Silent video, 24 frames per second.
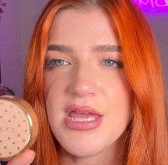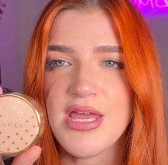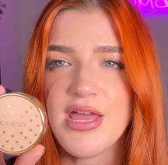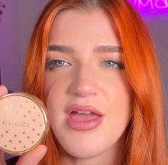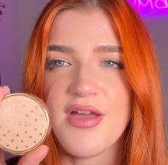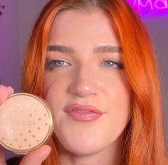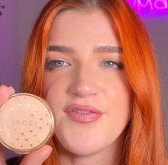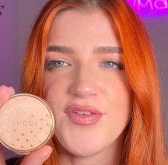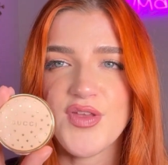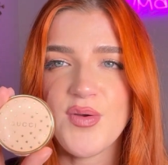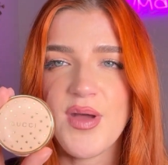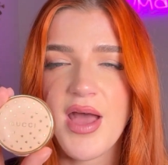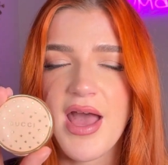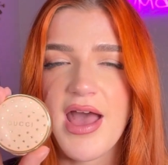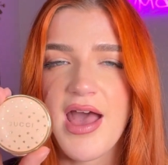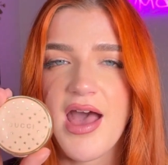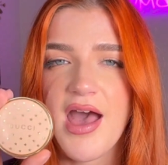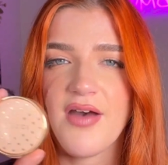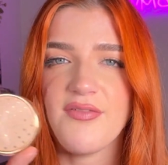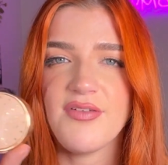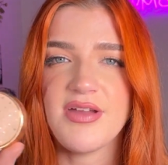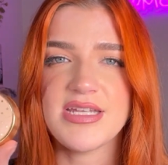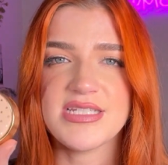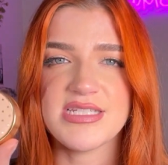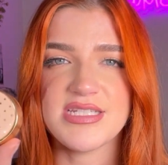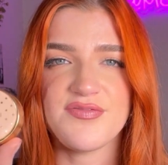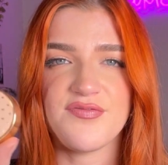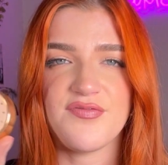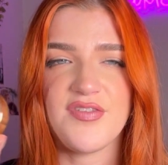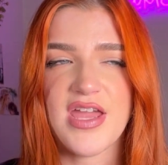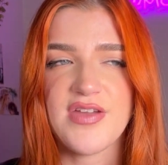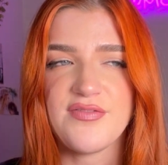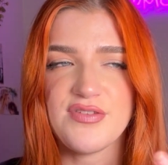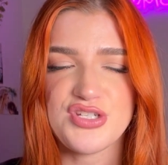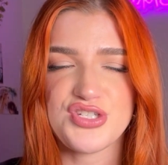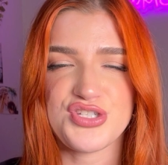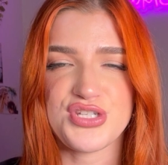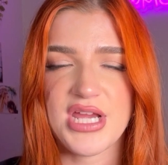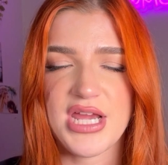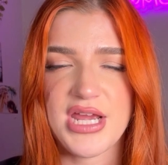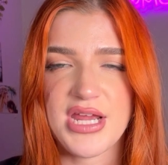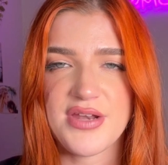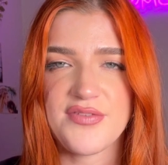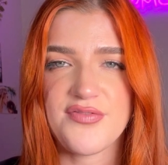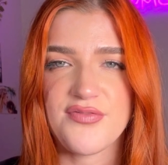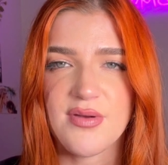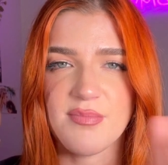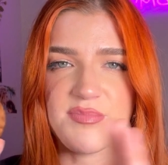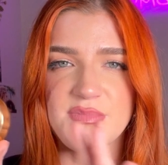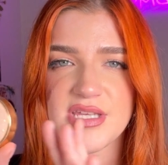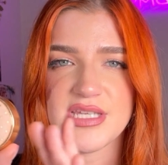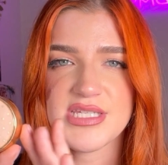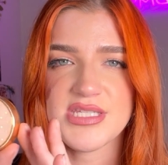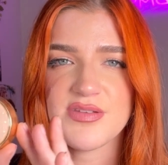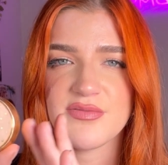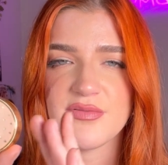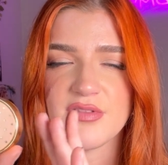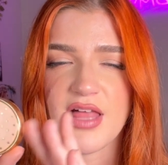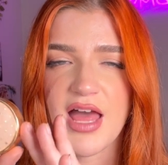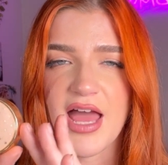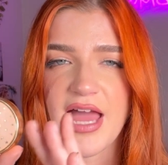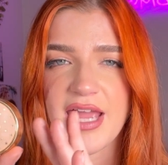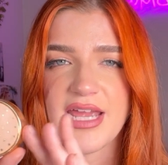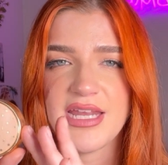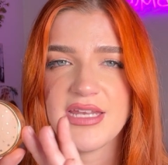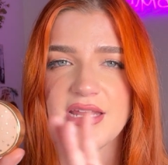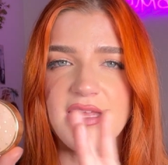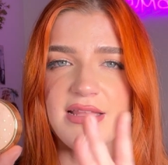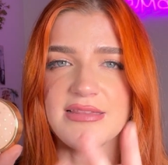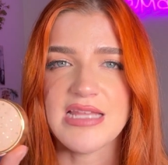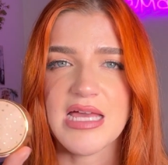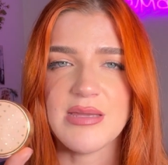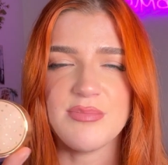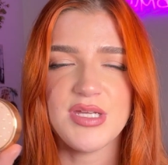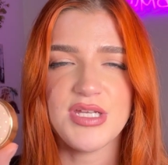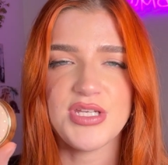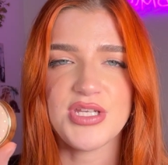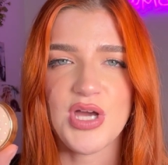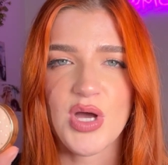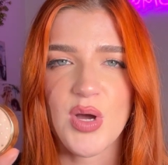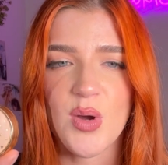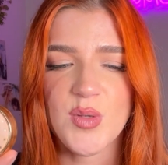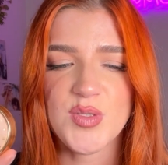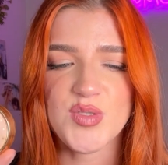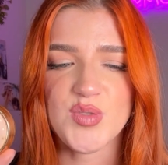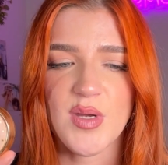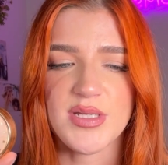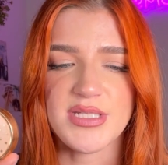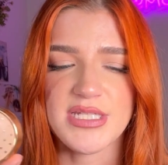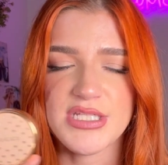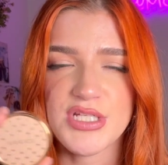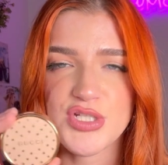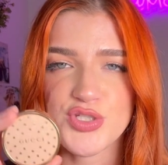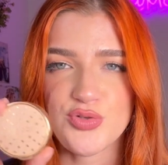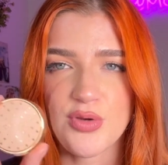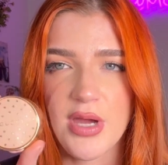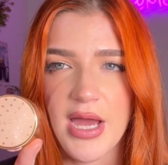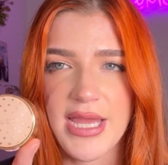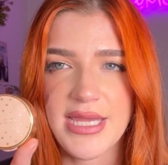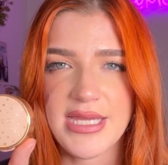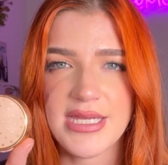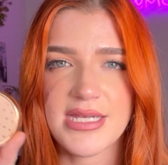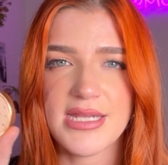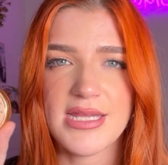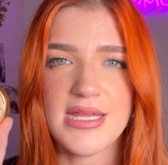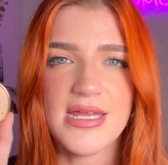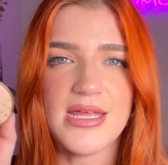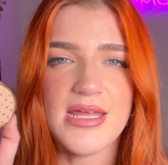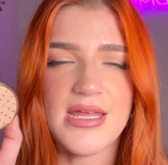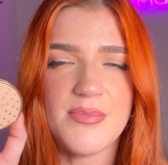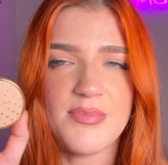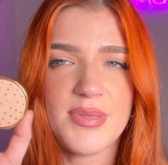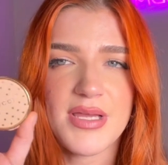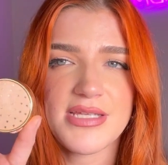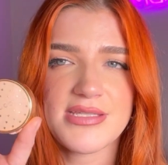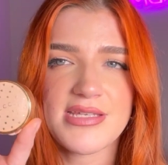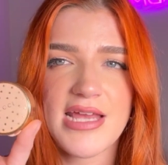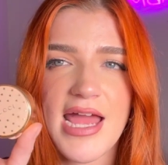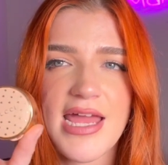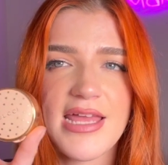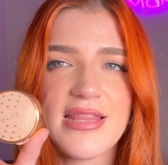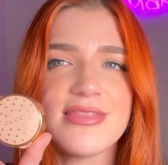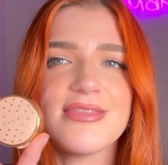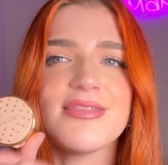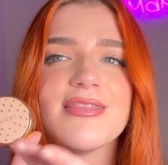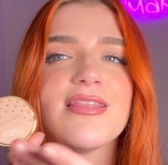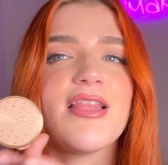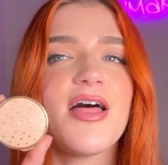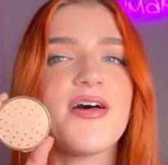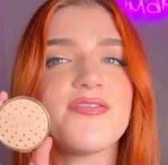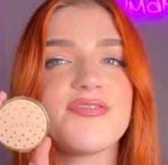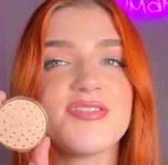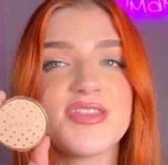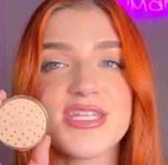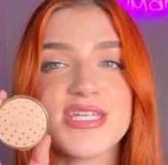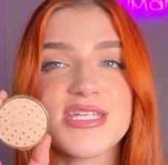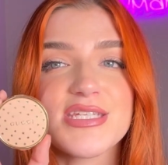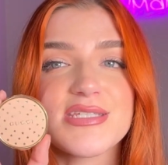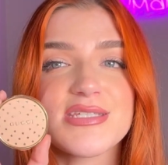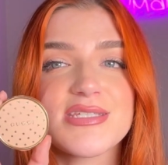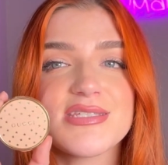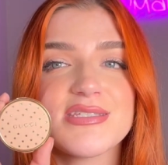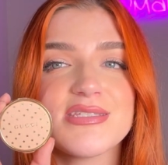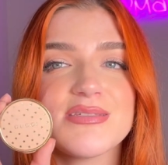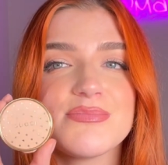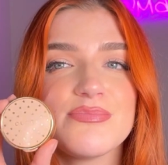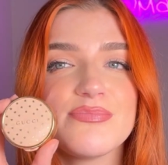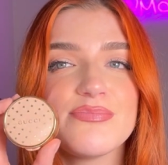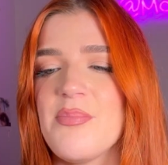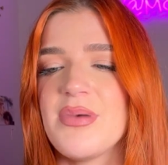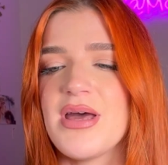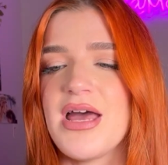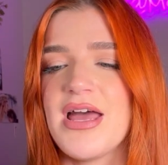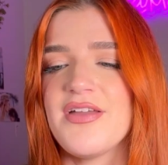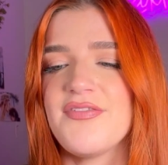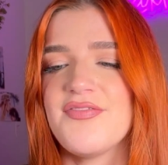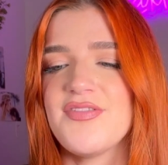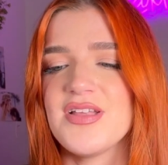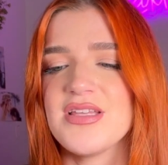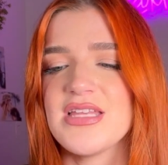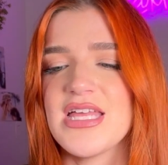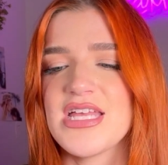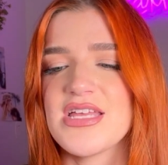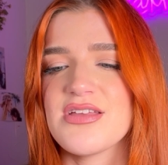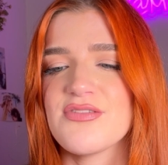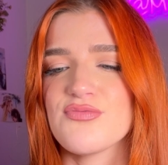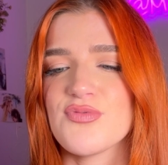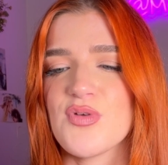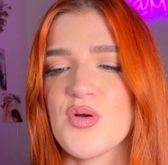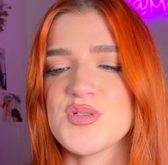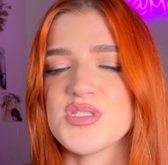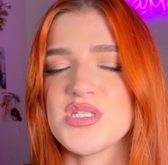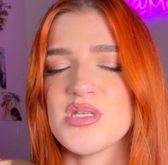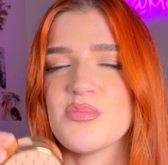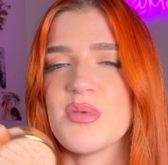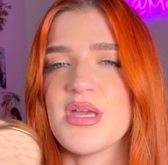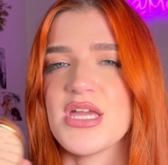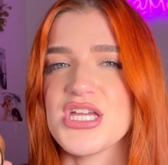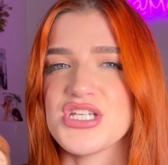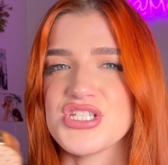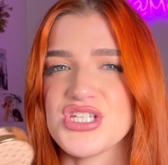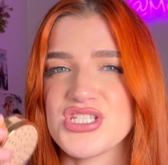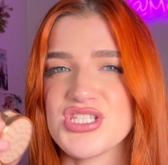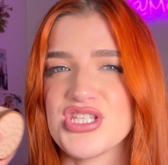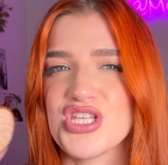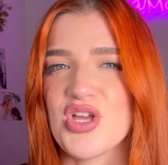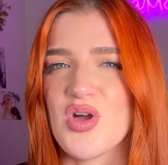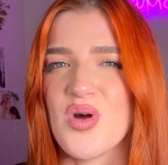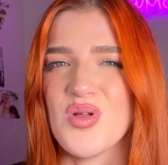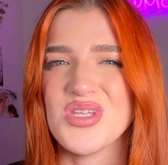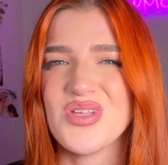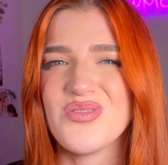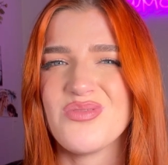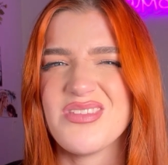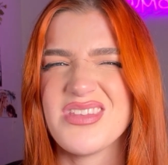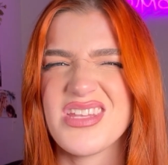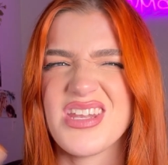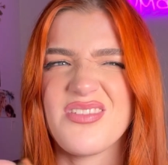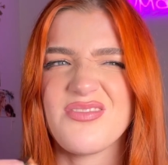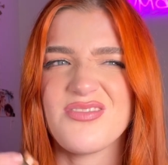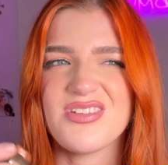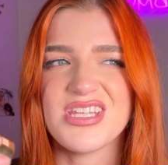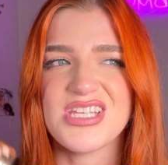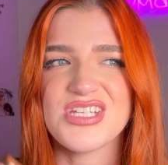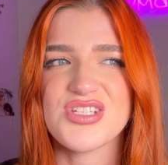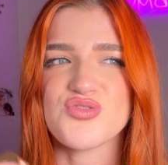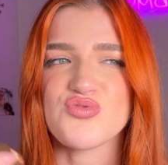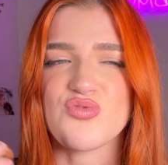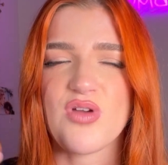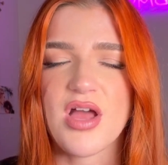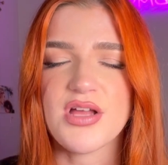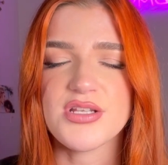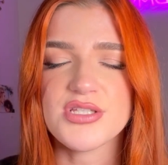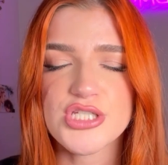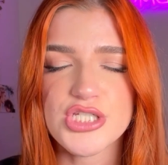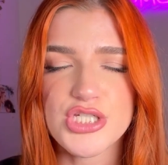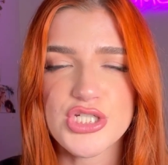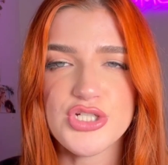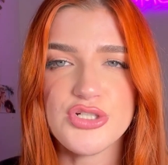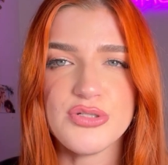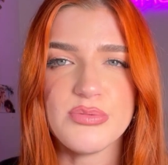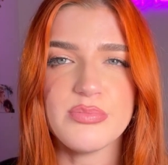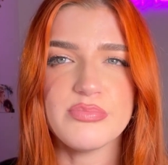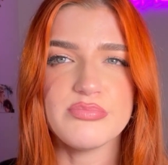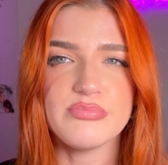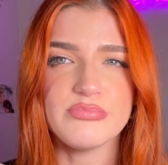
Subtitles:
If you have a favorite shade from this line, let me know. Do I need to try it? Because I love these, but I feel like Rosy Beige is the only one that I'm really drawn to,